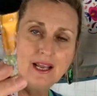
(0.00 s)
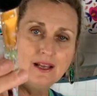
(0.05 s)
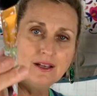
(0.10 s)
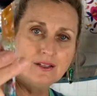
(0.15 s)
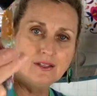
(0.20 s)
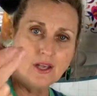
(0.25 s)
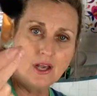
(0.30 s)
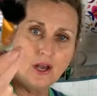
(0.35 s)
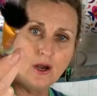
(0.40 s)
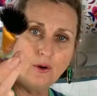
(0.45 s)

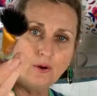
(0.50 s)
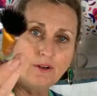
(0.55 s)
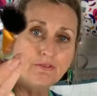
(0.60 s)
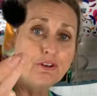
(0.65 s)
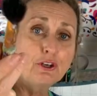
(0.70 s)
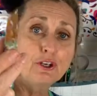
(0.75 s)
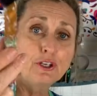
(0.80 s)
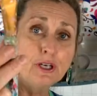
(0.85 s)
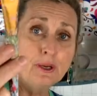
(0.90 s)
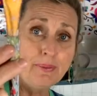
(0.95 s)
So if
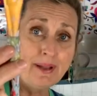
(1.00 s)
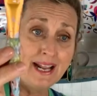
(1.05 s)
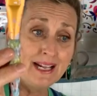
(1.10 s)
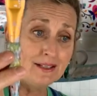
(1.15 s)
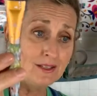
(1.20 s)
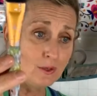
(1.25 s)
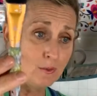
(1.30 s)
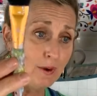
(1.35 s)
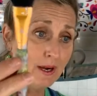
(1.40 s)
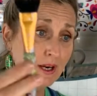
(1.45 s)
you're gonna paint
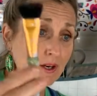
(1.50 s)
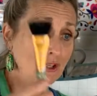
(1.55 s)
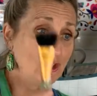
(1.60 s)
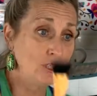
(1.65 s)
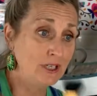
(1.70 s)
squares,